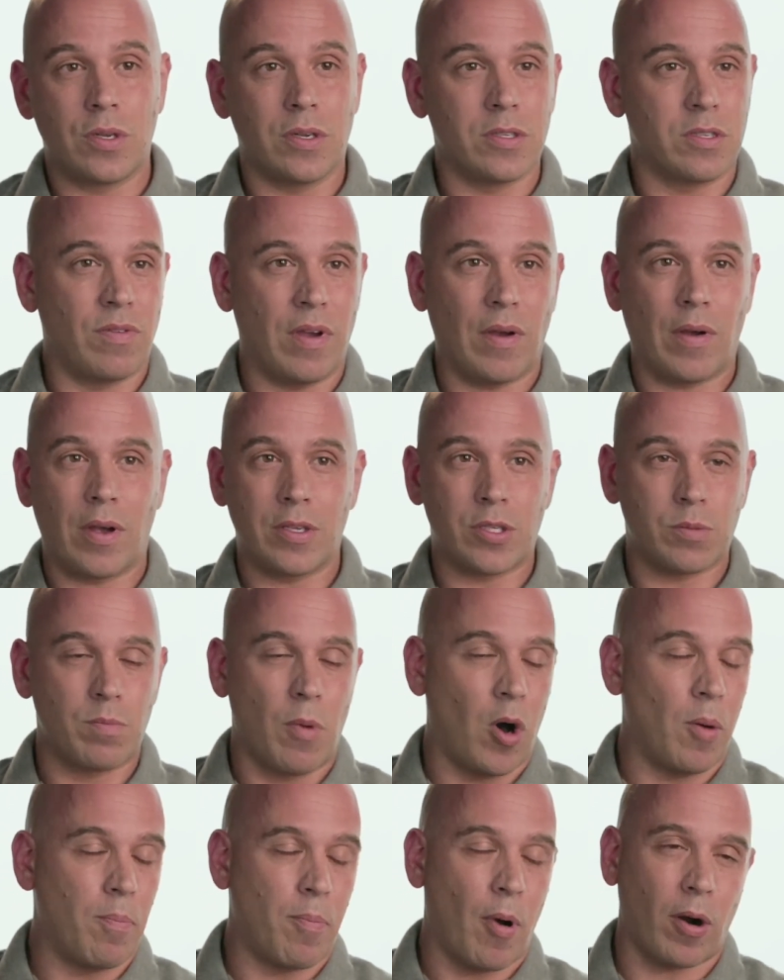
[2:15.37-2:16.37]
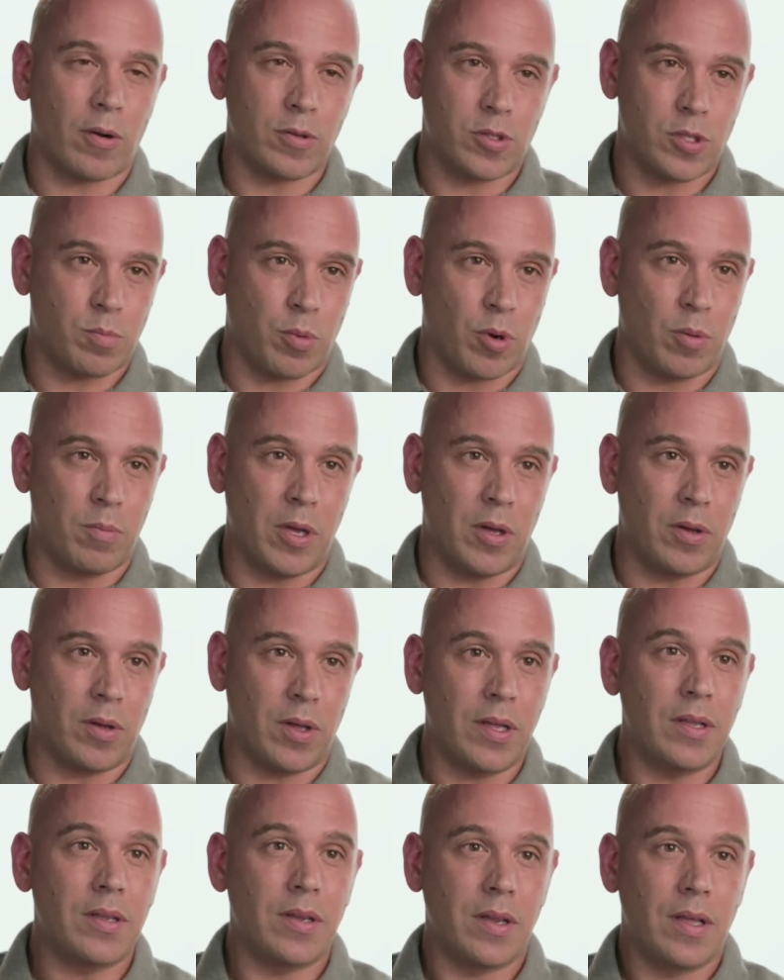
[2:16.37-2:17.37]
And it's very small parts per
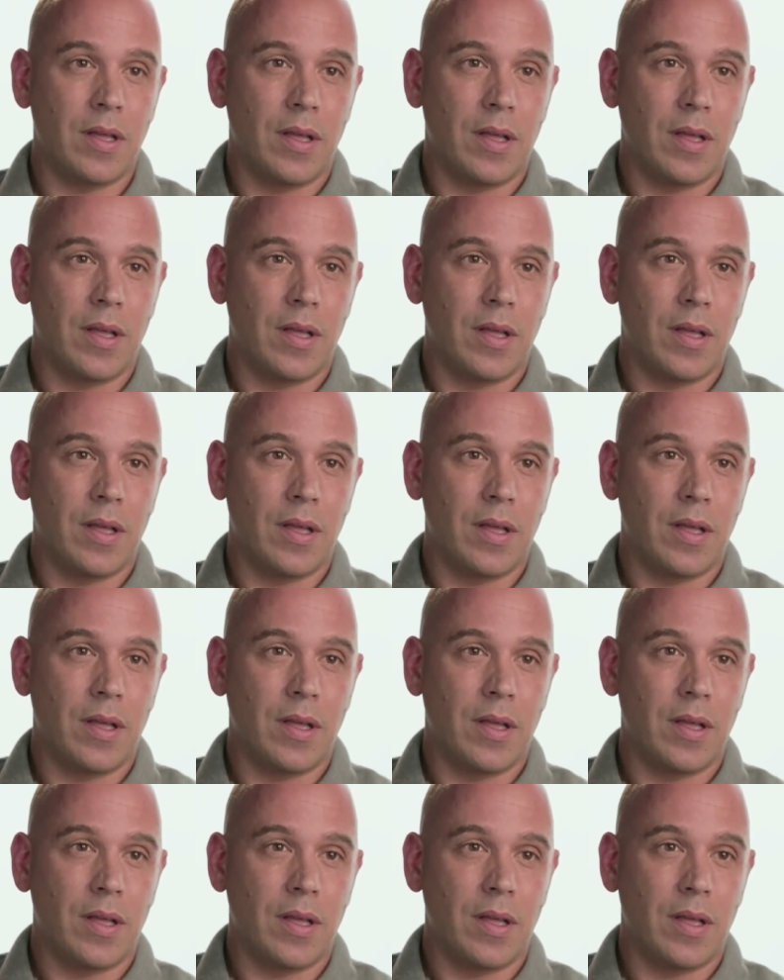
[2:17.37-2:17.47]
million.